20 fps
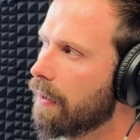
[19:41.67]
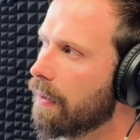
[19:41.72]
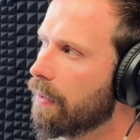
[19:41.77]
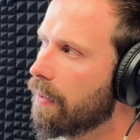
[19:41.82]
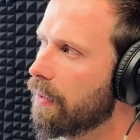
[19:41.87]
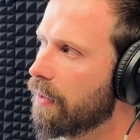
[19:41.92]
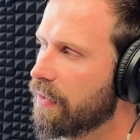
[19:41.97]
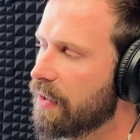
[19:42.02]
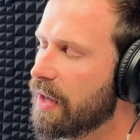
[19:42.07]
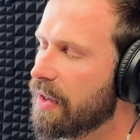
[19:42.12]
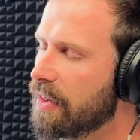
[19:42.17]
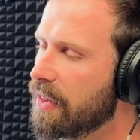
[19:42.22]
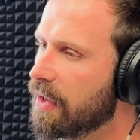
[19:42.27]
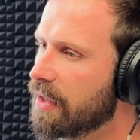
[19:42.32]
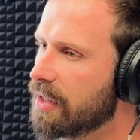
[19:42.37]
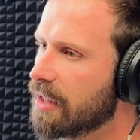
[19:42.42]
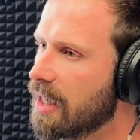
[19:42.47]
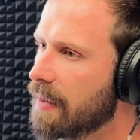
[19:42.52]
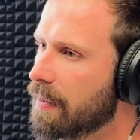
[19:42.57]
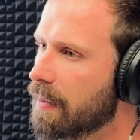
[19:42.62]
well, the other
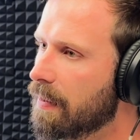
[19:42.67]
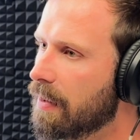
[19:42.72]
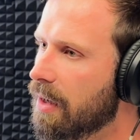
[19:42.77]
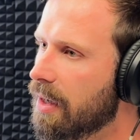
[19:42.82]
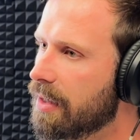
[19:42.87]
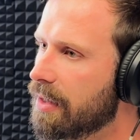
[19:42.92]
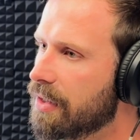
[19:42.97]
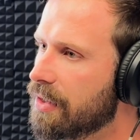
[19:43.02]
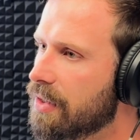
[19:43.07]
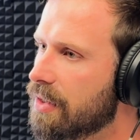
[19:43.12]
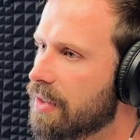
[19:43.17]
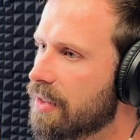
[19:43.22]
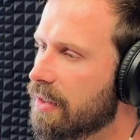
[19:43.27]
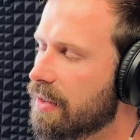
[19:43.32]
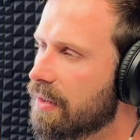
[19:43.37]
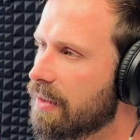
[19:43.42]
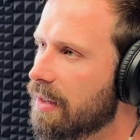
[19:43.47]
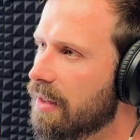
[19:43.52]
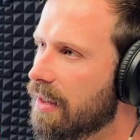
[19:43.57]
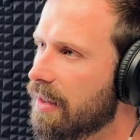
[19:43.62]
thing to keep in mind is
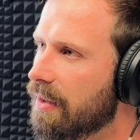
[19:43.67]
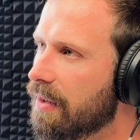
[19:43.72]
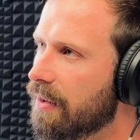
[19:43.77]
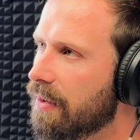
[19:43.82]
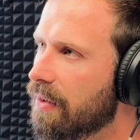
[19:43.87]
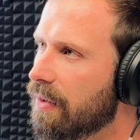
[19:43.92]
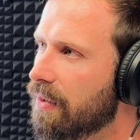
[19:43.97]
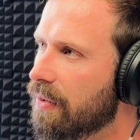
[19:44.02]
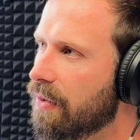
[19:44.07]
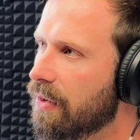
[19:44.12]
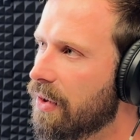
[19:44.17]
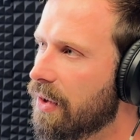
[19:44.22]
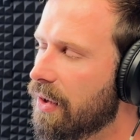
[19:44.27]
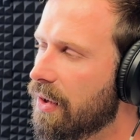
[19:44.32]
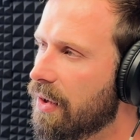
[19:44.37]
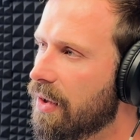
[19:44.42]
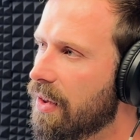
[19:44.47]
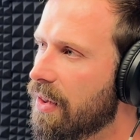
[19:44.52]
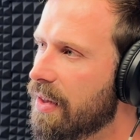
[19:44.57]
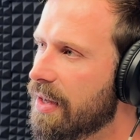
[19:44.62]

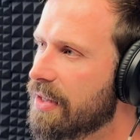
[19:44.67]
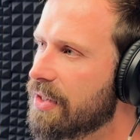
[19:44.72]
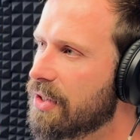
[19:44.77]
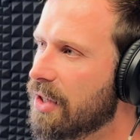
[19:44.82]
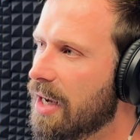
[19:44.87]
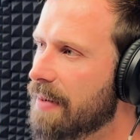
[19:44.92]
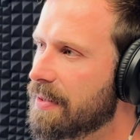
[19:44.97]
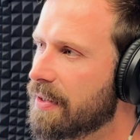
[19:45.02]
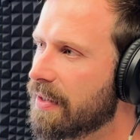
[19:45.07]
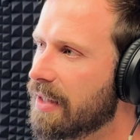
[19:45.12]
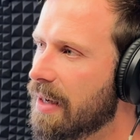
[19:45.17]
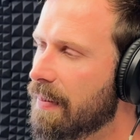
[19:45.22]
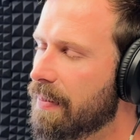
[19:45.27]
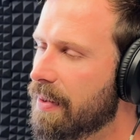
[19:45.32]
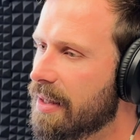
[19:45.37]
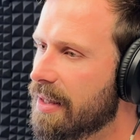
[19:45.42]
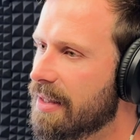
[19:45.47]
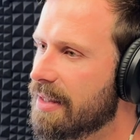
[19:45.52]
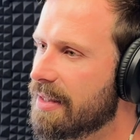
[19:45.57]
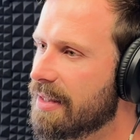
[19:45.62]
these types of
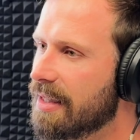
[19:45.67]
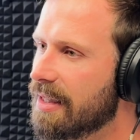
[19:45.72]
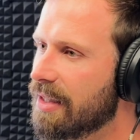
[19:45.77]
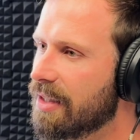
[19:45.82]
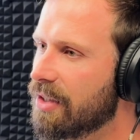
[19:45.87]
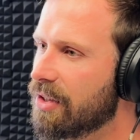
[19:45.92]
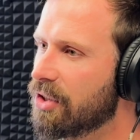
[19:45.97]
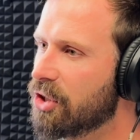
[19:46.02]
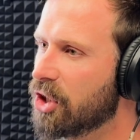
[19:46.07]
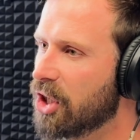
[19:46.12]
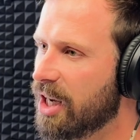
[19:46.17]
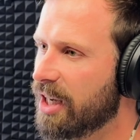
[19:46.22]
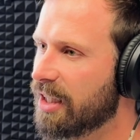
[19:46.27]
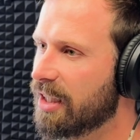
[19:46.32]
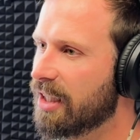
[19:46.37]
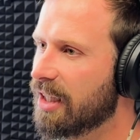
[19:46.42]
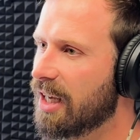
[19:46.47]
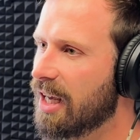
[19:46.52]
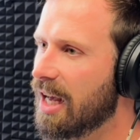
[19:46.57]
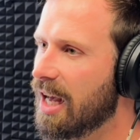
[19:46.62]
companies in
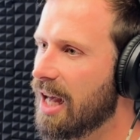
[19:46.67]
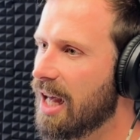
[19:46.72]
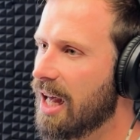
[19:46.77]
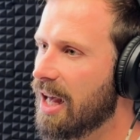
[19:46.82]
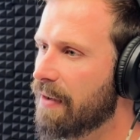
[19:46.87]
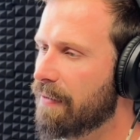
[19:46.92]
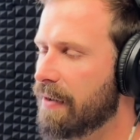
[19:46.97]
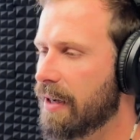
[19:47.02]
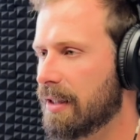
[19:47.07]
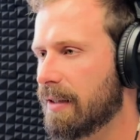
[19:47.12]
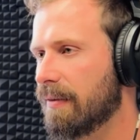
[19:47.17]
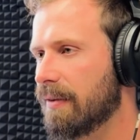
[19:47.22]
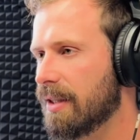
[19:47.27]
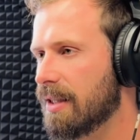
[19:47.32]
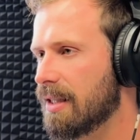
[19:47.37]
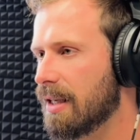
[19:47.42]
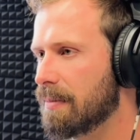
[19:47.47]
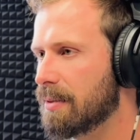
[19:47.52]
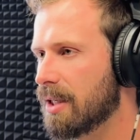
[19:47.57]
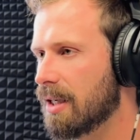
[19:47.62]
China are effectively
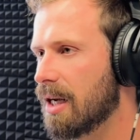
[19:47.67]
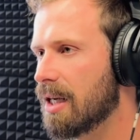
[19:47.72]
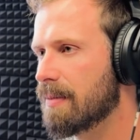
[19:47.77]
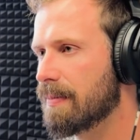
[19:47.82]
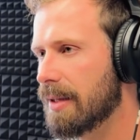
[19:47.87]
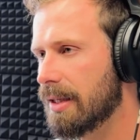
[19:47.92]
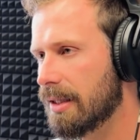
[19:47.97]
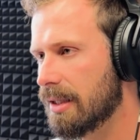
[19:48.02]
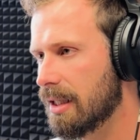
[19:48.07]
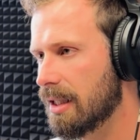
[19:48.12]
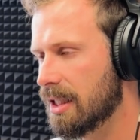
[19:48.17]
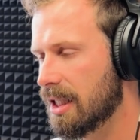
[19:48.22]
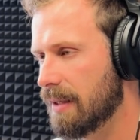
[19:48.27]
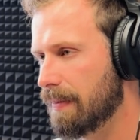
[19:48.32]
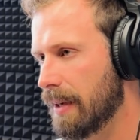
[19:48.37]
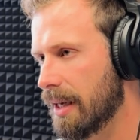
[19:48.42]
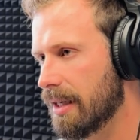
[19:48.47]
subsidized by the CCP